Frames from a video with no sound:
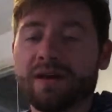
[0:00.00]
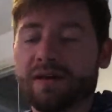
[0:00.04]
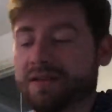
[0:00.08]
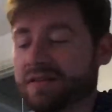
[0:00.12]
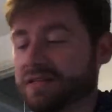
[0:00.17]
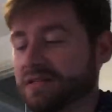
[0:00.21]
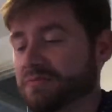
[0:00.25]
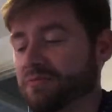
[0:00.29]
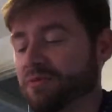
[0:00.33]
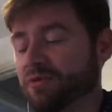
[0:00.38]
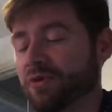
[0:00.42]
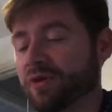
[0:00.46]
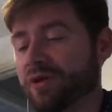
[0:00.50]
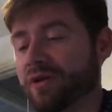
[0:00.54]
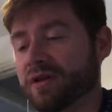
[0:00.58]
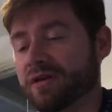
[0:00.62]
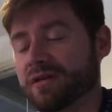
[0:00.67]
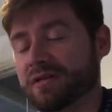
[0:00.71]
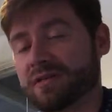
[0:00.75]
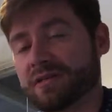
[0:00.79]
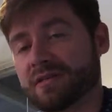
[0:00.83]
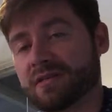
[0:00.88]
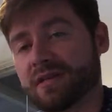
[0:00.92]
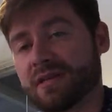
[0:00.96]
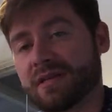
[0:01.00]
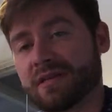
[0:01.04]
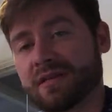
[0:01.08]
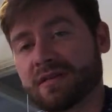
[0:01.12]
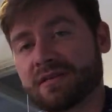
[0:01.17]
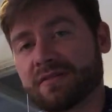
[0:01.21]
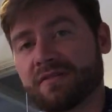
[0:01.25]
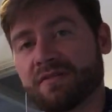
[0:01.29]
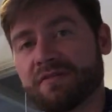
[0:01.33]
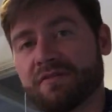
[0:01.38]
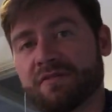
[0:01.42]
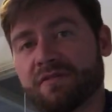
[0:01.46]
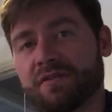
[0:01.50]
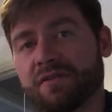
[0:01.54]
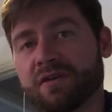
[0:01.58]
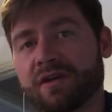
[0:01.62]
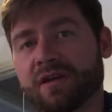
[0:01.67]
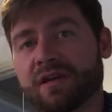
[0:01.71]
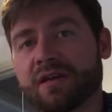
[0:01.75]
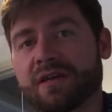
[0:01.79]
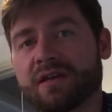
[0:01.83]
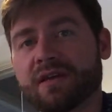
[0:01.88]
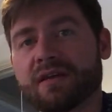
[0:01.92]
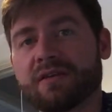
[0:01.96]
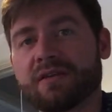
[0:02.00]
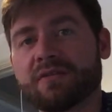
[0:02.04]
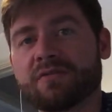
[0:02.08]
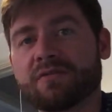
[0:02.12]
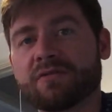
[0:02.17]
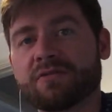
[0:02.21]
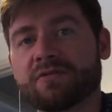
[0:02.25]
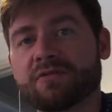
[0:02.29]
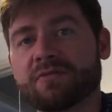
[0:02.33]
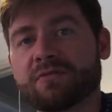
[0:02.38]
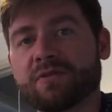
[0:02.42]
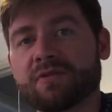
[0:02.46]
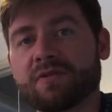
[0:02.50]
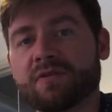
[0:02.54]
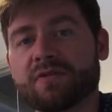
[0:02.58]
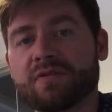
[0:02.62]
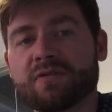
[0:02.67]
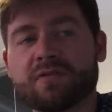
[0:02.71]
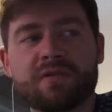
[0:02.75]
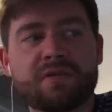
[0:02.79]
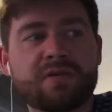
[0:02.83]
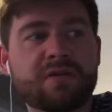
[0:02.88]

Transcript: at this point, I just think it's flogging a dead horse, to be honest.